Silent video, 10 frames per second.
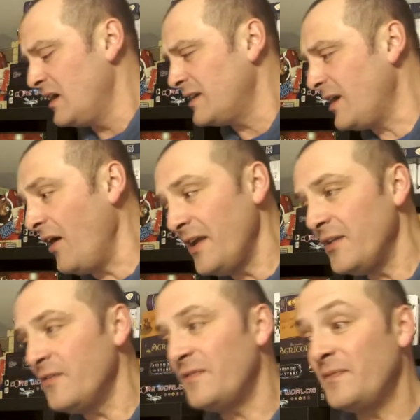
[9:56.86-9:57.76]
kind
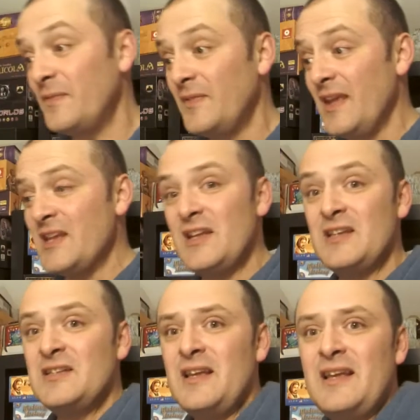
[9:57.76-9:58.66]
of
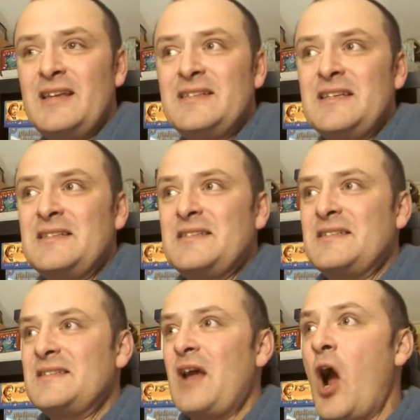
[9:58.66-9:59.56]
is, is
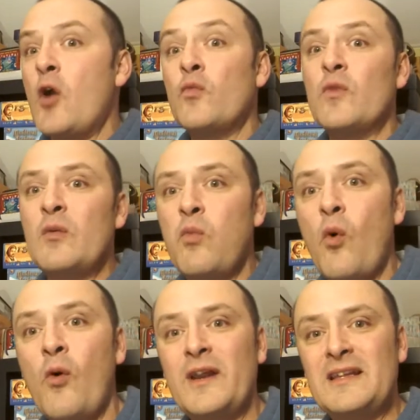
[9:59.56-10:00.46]
its own
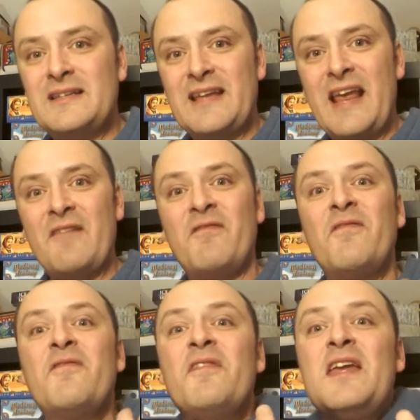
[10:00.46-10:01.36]
reward. It's, it
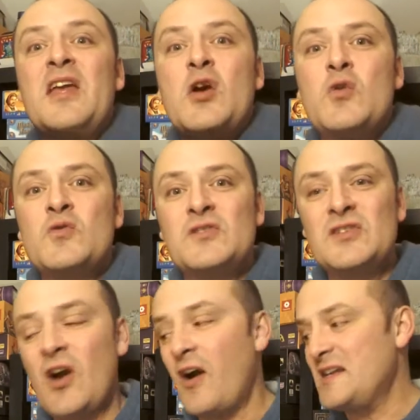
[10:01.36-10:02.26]
feels
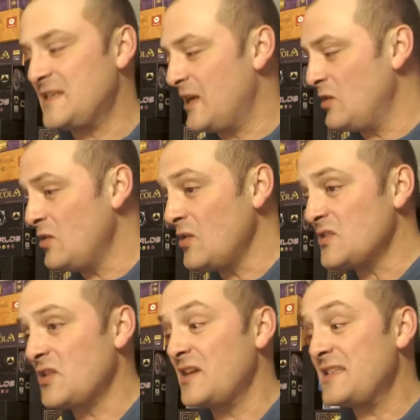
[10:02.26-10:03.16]
nice and it looks nice,